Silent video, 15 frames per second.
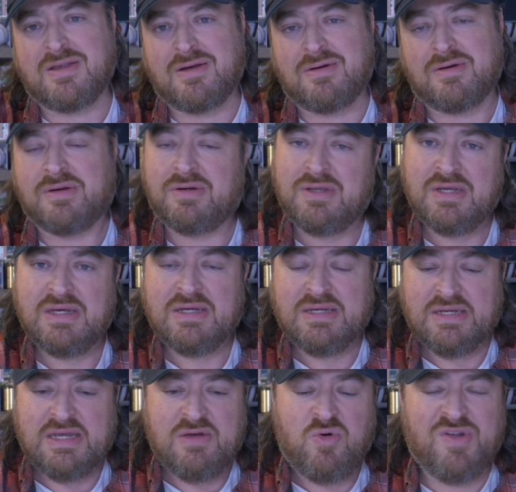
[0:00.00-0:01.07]
year. And
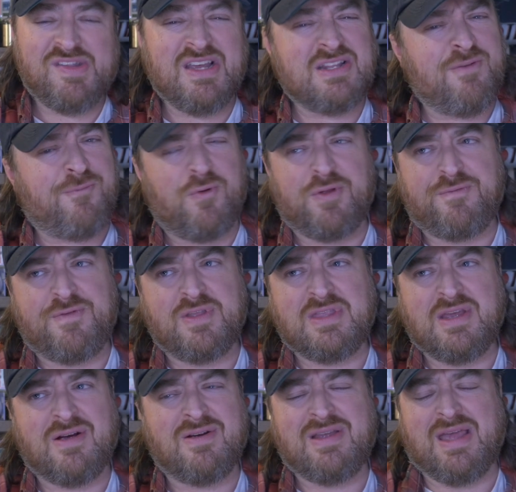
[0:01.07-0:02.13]
once they get to fourth or
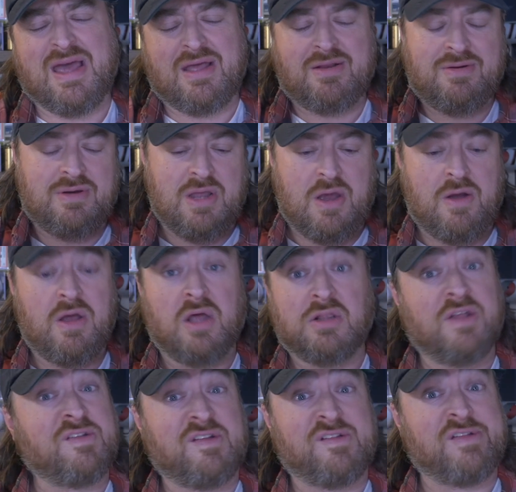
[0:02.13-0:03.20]
fifth year, yeah, no,
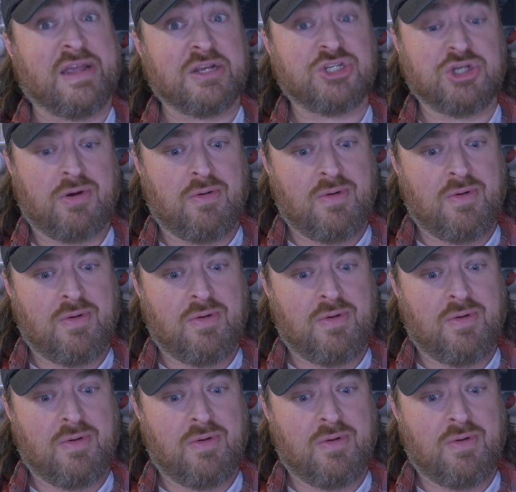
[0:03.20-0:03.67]
unless he's like Jerry